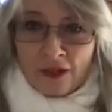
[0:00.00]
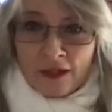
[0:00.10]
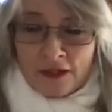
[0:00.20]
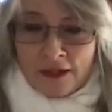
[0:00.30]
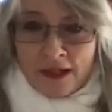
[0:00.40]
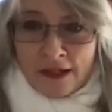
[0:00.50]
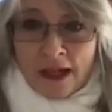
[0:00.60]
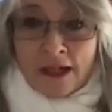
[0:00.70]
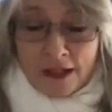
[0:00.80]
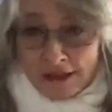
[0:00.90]

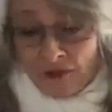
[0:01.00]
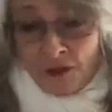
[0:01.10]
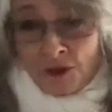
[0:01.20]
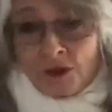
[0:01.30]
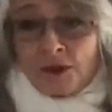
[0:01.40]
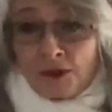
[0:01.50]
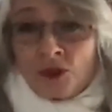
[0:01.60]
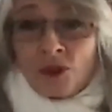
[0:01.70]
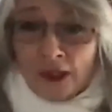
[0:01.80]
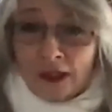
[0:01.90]
it just fills you with
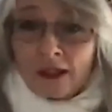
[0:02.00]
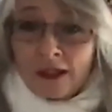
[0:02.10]
joy.